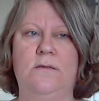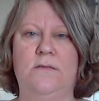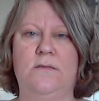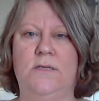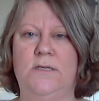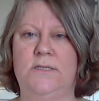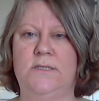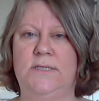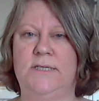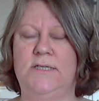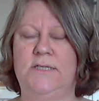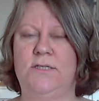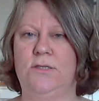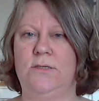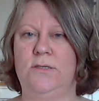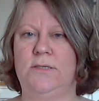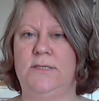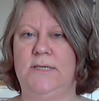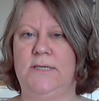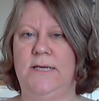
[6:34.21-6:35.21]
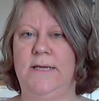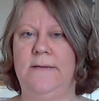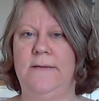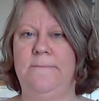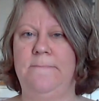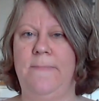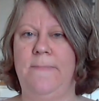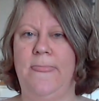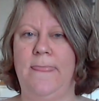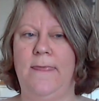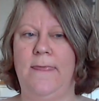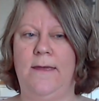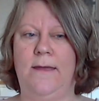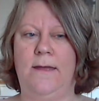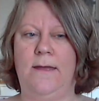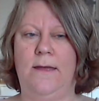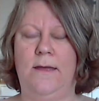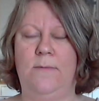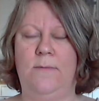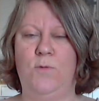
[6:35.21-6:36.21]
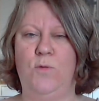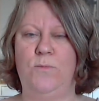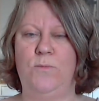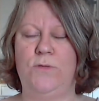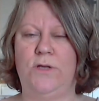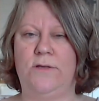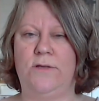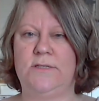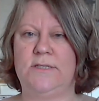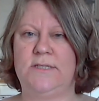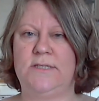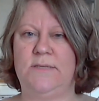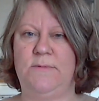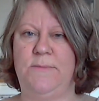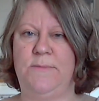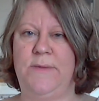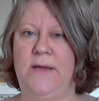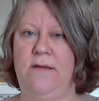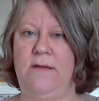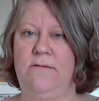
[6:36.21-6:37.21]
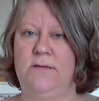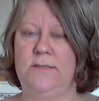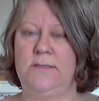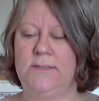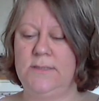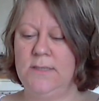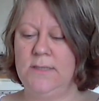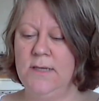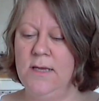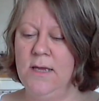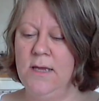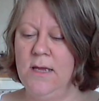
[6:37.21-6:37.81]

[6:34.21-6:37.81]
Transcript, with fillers: Thursday to Sunday, um, up north to see my parents.